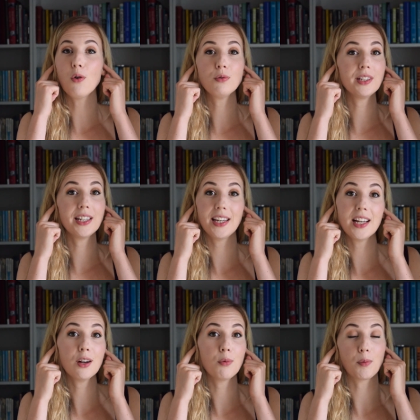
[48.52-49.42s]
only
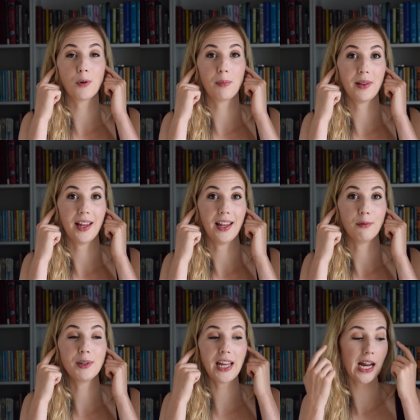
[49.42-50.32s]
hear what we're playing.
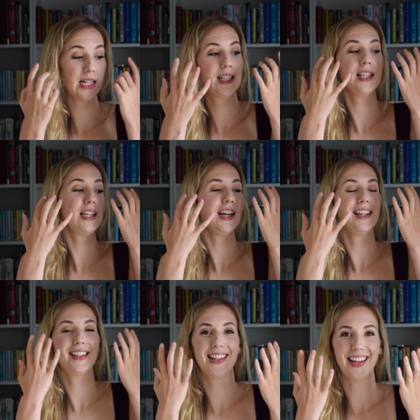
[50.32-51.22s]
We can't see
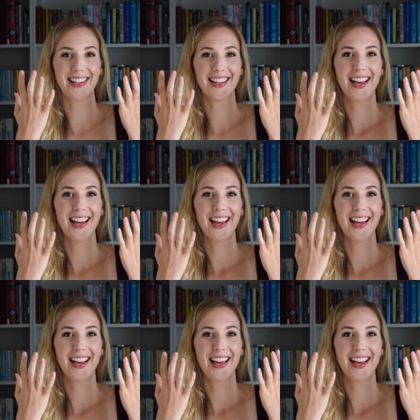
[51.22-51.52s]
anything.